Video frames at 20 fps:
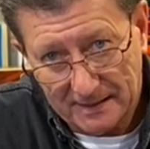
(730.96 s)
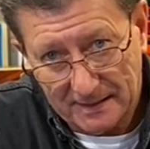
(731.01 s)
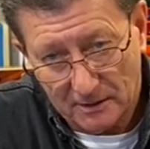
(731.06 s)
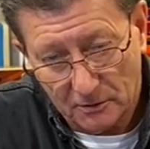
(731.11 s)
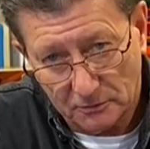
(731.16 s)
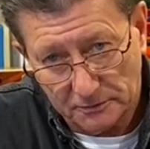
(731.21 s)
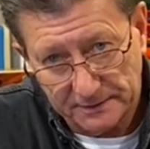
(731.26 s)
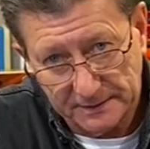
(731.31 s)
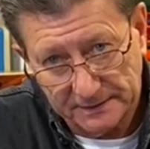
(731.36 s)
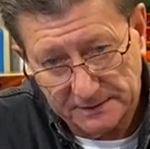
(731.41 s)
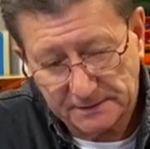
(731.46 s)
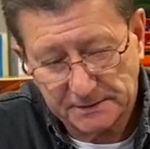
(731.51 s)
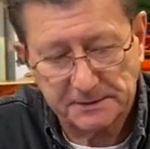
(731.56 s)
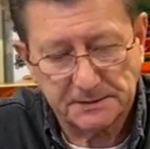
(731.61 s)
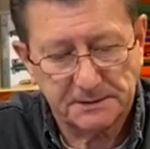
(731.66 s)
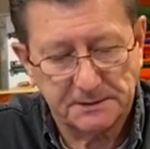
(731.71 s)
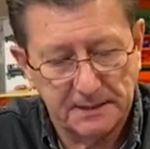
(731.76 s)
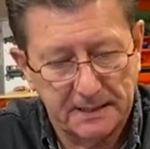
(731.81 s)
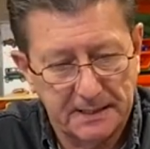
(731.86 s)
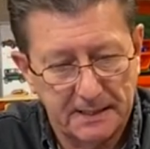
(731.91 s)
aero
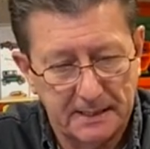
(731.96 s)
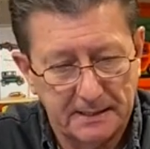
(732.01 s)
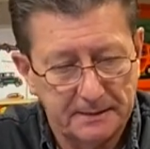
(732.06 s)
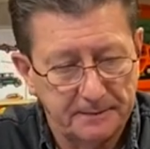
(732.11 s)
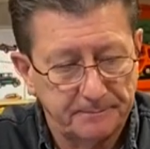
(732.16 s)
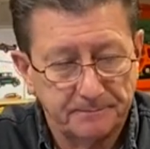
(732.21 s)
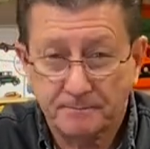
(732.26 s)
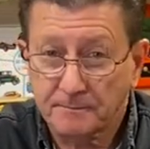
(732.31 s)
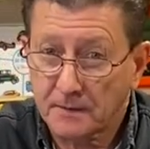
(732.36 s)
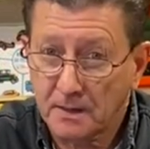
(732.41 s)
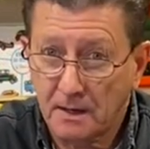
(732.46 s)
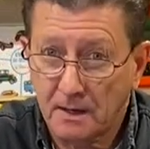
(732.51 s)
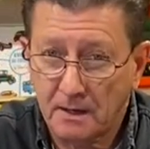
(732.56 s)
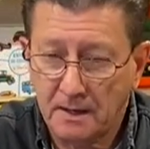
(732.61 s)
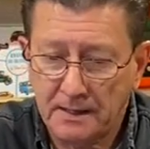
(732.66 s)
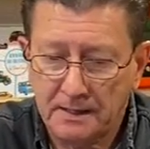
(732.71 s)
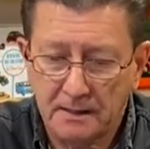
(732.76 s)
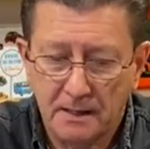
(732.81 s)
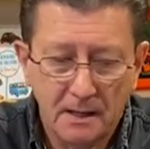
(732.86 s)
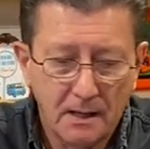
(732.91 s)
discs on it. All
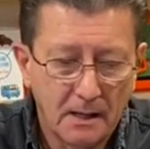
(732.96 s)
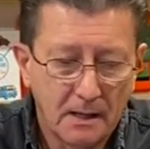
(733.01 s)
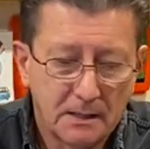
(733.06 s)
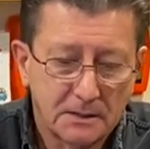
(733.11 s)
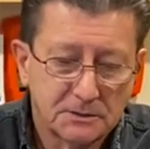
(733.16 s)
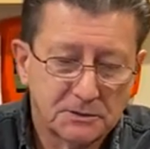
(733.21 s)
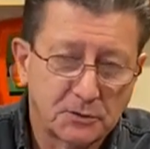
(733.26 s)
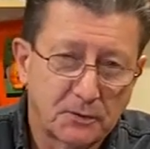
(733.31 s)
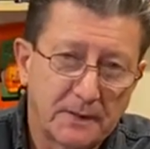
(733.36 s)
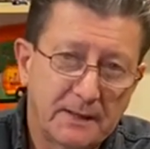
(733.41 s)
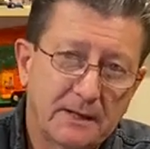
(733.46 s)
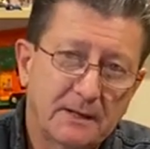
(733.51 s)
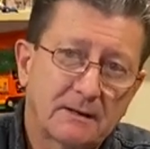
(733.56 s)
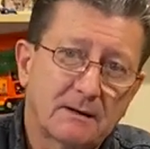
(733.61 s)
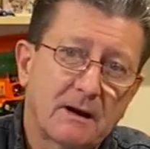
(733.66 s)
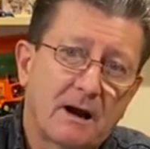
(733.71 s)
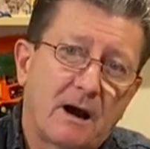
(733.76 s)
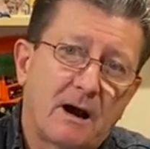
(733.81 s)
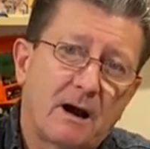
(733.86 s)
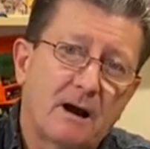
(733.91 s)
right, so
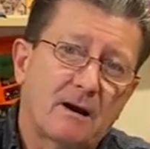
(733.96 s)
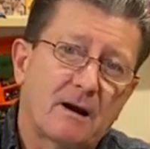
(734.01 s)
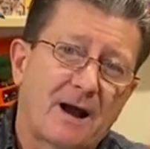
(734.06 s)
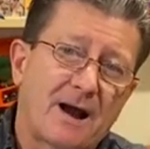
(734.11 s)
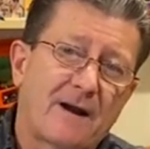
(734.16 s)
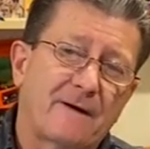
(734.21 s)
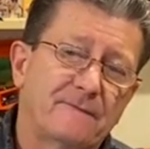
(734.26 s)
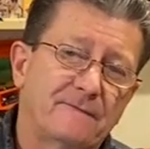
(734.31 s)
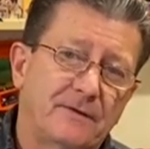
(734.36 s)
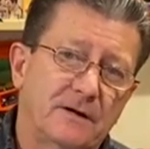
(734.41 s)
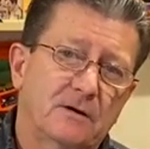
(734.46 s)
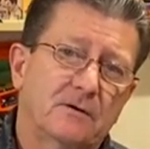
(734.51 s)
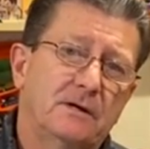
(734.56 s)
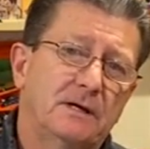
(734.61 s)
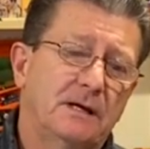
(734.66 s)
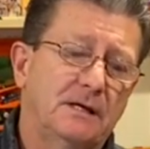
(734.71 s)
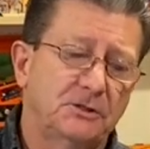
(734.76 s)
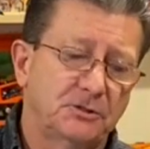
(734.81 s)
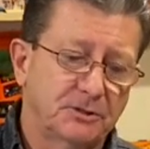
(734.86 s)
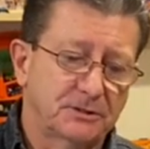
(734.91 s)
here are our
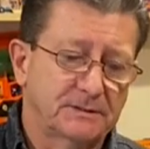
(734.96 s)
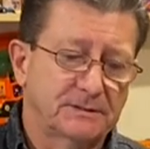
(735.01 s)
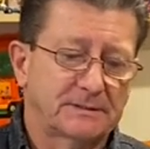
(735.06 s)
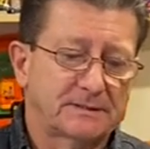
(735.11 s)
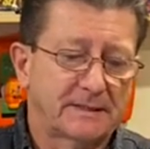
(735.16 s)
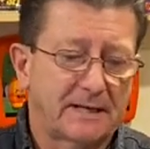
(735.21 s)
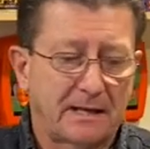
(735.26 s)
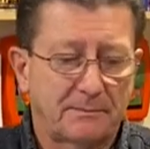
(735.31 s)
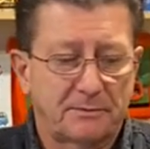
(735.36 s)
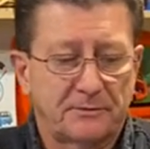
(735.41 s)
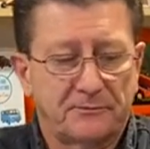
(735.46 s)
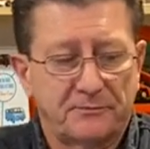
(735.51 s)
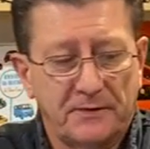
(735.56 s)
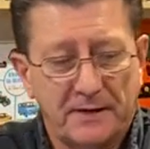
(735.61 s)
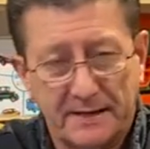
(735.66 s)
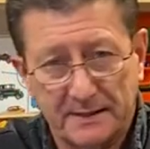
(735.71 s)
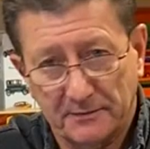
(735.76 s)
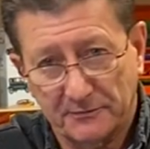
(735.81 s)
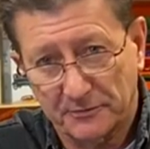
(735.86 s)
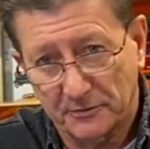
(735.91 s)
variations that I've been
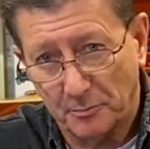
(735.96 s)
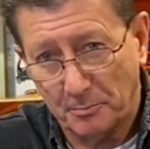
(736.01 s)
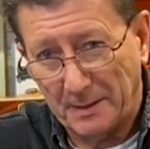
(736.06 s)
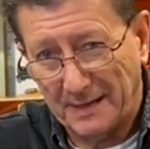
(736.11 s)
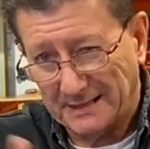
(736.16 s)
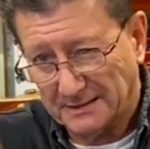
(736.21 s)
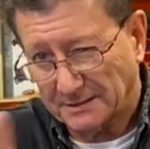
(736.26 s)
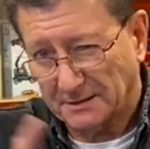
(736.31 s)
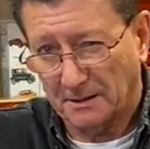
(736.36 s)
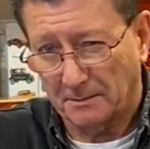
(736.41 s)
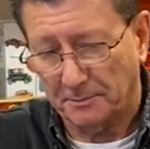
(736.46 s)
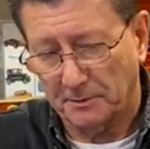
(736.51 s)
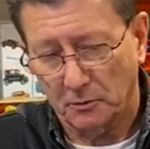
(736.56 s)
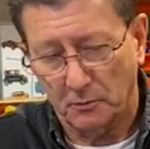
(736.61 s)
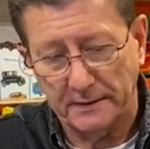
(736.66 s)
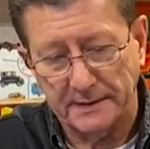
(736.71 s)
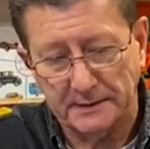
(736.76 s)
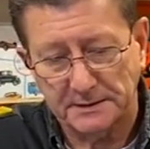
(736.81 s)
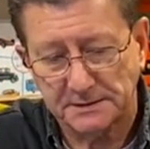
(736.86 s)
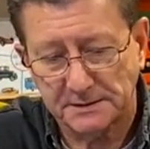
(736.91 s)
finding for the past couple of
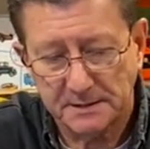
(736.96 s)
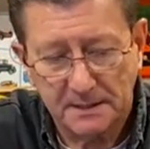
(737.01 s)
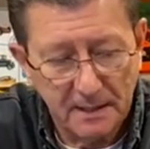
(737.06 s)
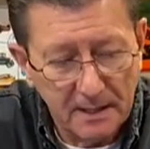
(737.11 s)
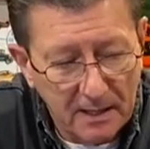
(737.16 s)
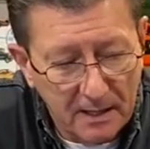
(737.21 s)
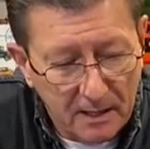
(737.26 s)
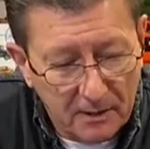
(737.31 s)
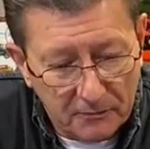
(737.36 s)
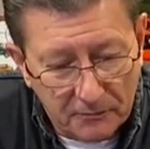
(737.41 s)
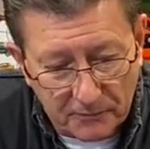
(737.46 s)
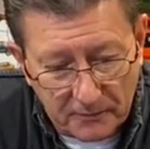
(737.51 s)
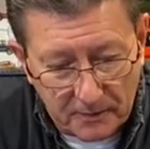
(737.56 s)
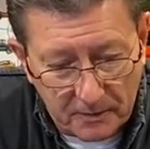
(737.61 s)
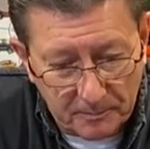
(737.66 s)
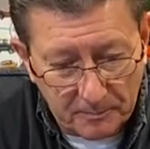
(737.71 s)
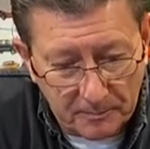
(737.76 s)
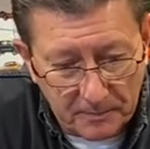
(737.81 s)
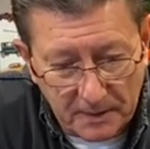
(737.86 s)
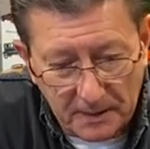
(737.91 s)
weeks
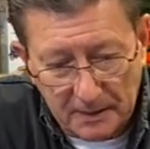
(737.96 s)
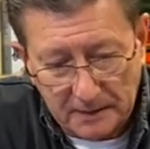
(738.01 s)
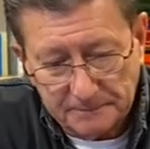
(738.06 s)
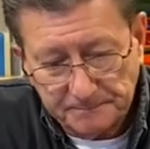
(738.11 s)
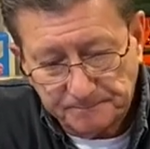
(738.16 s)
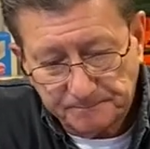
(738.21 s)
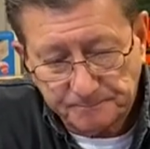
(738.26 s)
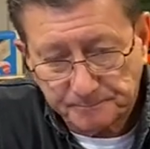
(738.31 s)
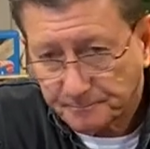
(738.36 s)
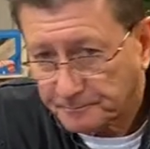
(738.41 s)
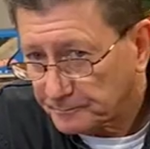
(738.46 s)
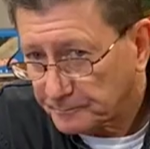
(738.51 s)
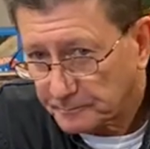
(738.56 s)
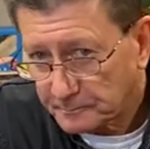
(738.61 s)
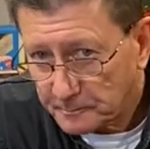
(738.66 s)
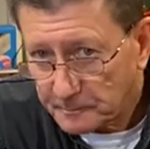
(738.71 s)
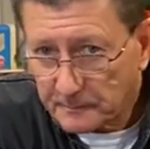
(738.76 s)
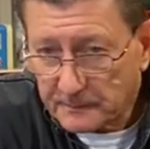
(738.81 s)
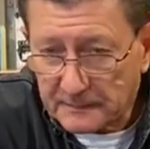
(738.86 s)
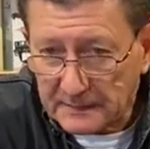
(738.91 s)
from uh,
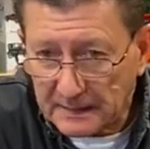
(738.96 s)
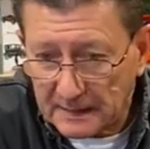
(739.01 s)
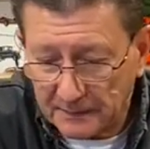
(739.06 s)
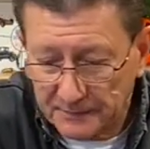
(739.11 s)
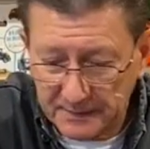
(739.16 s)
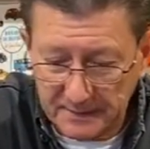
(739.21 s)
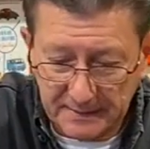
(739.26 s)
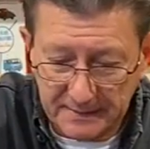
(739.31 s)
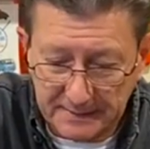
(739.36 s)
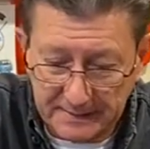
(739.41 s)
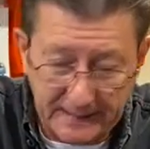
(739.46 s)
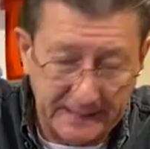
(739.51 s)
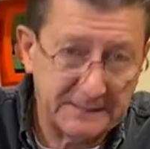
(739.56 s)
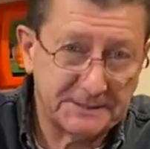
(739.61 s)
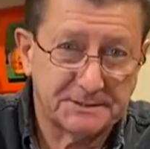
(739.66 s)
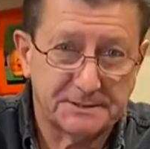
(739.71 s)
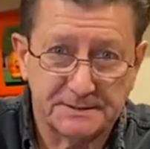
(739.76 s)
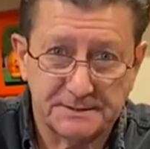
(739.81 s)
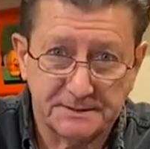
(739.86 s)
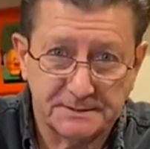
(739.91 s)
the
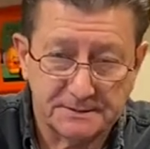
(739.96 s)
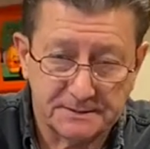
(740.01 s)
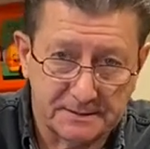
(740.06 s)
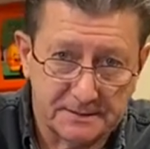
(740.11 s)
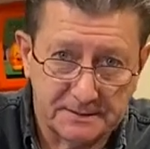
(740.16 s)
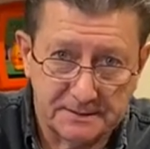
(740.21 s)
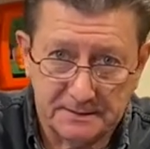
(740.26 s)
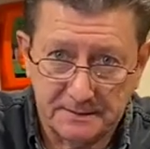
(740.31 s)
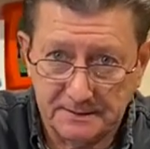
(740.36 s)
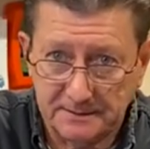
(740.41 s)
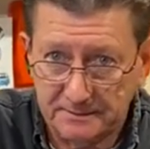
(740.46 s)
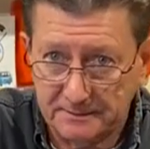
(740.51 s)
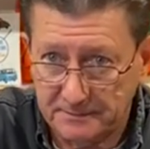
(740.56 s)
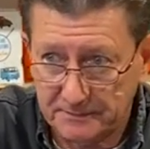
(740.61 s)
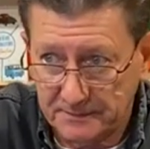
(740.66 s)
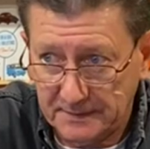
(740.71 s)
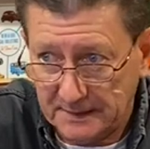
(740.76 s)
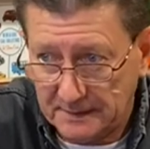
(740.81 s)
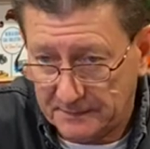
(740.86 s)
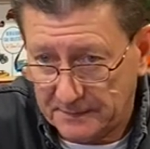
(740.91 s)
cases uh,
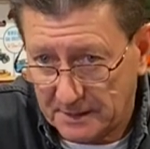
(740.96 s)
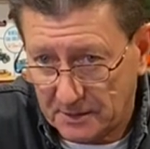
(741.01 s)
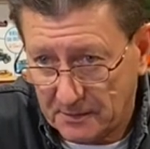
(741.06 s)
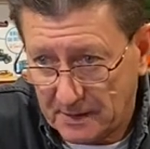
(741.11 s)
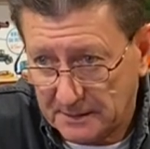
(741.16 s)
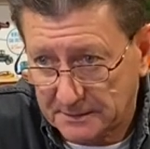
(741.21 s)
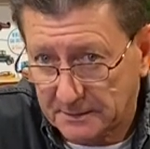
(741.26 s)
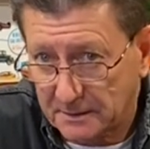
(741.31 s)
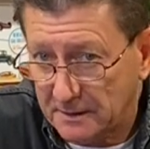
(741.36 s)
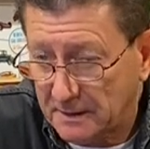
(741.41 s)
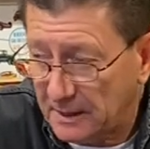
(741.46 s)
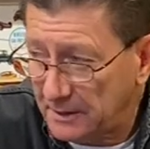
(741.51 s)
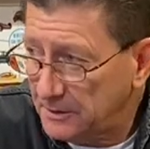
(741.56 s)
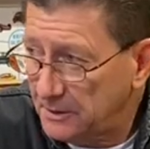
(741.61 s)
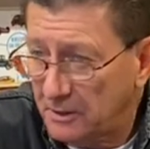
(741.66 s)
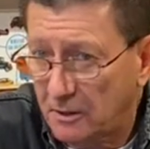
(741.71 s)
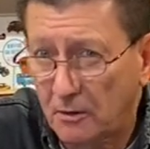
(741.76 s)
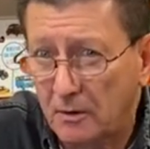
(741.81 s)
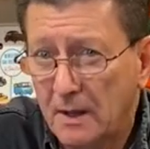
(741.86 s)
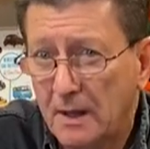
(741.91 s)
that, that are out there. Now, you
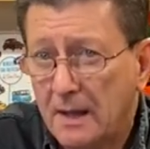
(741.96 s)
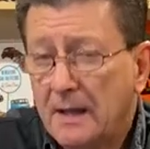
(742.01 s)
know,